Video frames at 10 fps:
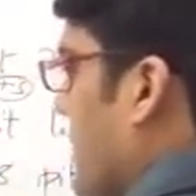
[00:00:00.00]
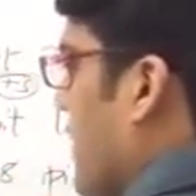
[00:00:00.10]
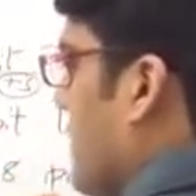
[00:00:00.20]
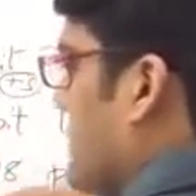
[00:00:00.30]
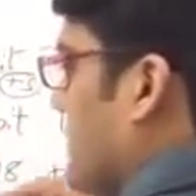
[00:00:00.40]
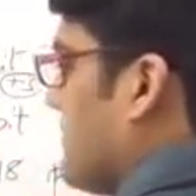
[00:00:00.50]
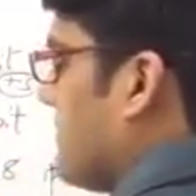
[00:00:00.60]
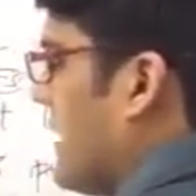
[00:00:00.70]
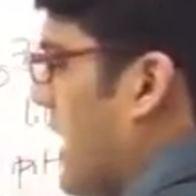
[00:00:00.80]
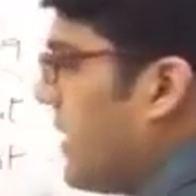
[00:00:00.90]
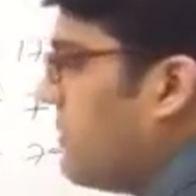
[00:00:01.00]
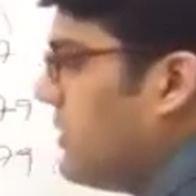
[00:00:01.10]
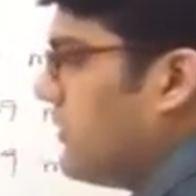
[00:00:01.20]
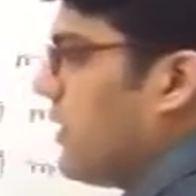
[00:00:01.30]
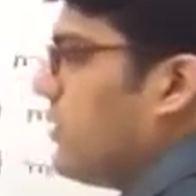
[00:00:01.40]
uh, are able
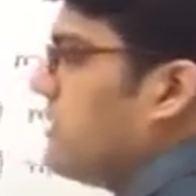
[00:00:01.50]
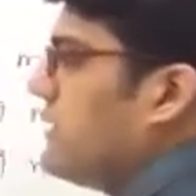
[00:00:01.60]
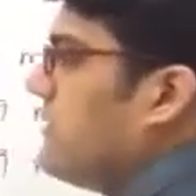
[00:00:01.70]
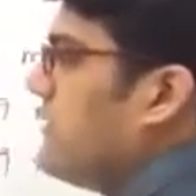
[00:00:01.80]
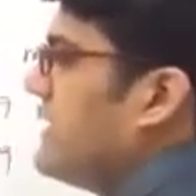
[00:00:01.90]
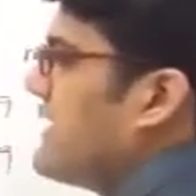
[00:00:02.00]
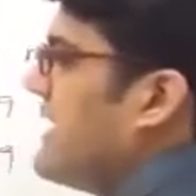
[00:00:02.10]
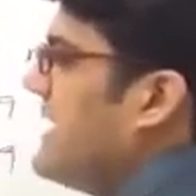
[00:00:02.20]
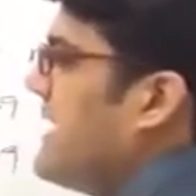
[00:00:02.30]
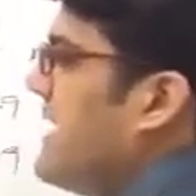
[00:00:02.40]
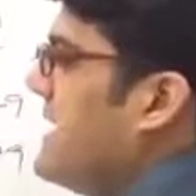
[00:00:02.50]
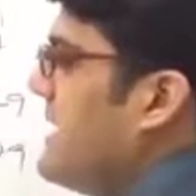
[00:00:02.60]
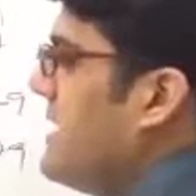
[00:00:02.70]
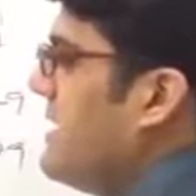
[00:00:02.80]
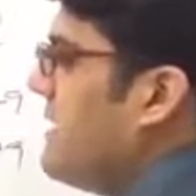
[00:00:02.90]
to follow. Slit and
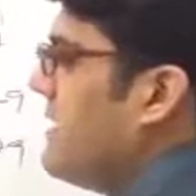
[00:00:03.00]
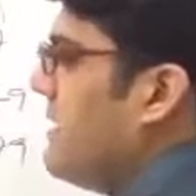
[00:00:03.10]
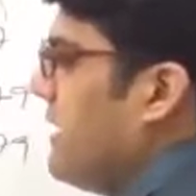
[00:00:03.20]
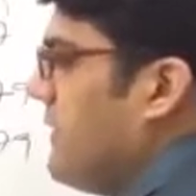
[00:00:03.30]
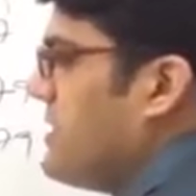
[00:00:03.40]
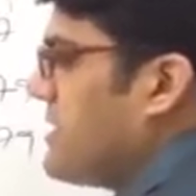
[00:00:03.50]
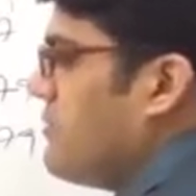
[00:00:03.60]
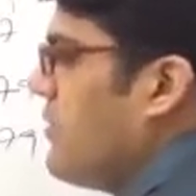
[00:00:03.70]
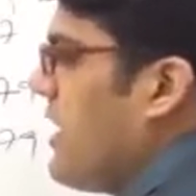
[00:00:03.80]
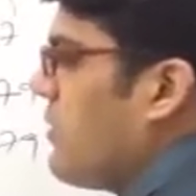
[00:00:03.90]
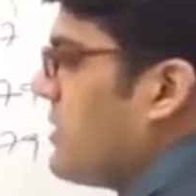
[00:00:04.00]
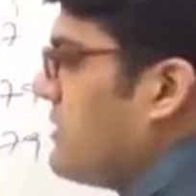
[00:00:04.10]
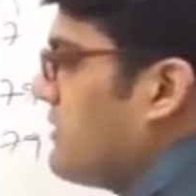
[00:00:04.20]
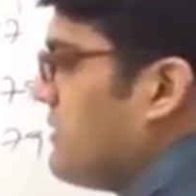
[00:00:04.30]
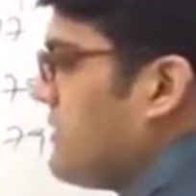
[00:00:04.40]
18 which just moved out.
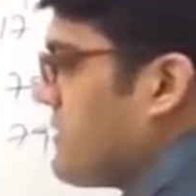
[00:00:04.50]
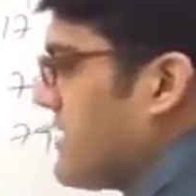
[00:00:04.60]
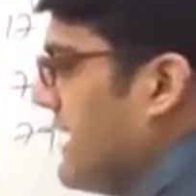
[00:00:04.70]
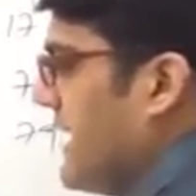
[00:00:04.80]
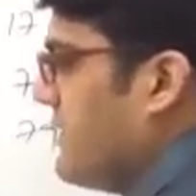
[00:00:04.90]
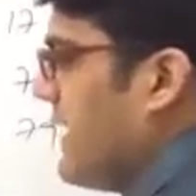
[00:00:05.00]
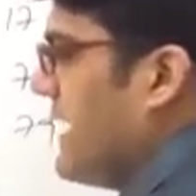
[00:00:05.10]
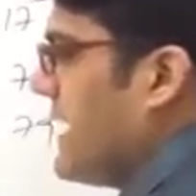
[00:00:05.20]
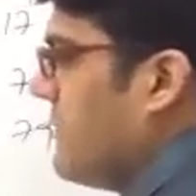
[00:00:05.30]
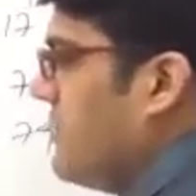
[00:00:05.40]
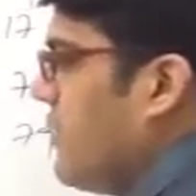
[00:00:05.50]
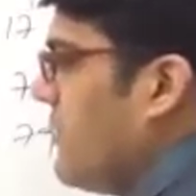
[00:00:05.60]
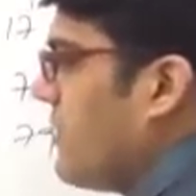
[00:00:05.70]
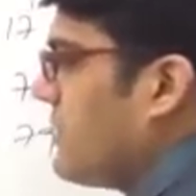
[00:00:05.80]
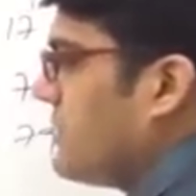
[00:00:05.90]
So slit and 28 have been
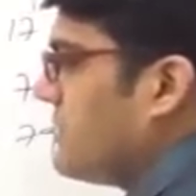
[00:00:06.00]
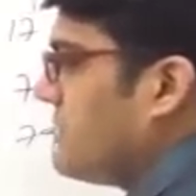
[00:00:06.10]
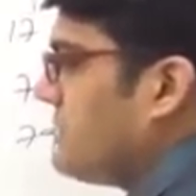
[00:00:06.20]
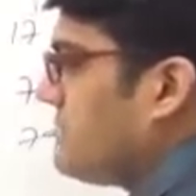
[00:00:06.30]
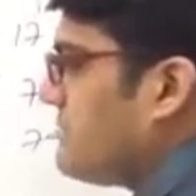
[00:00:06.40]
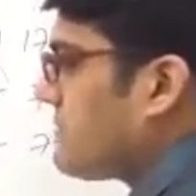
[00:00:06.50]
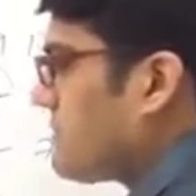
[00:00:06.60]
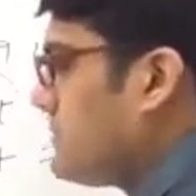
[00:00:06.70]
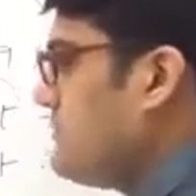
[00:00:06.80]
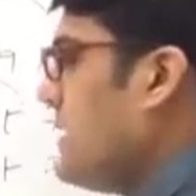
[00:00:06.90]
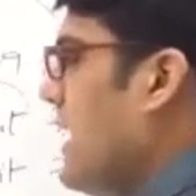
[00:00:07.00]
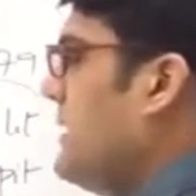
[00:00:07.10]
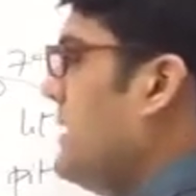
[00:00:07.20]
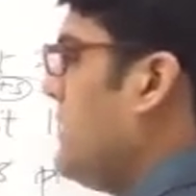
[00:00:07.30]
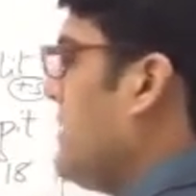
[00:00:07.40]
moved out. I
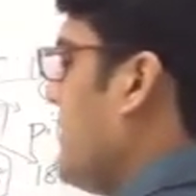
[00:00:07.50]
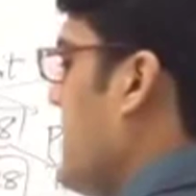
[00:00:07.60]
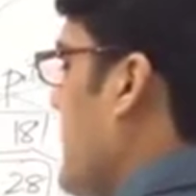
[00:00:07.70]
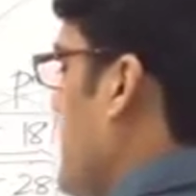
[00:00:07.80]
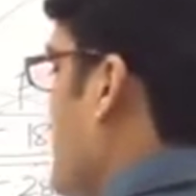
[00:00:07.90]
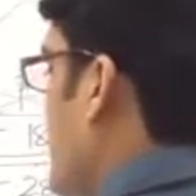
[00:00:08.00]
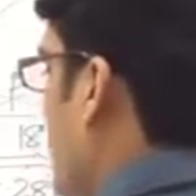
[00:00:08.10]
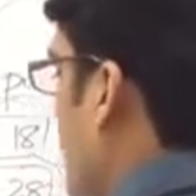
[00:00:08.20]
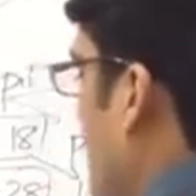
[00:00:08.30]
think we have made a mistake